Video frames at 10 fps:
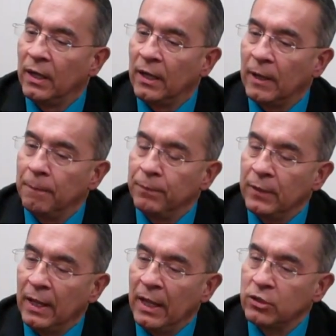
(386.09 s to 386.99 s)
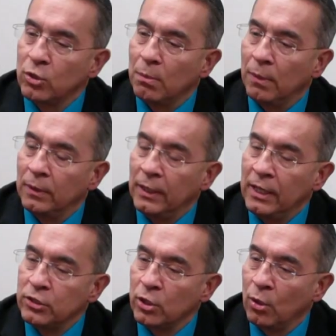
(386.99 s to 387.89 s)
And
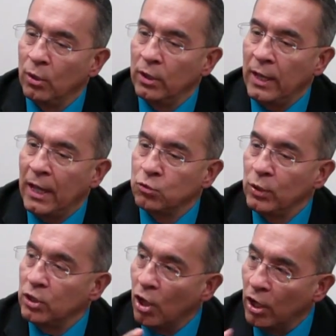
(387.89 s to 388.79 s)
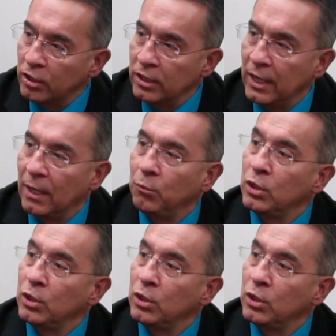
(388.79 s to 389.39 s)
so as we talked to him,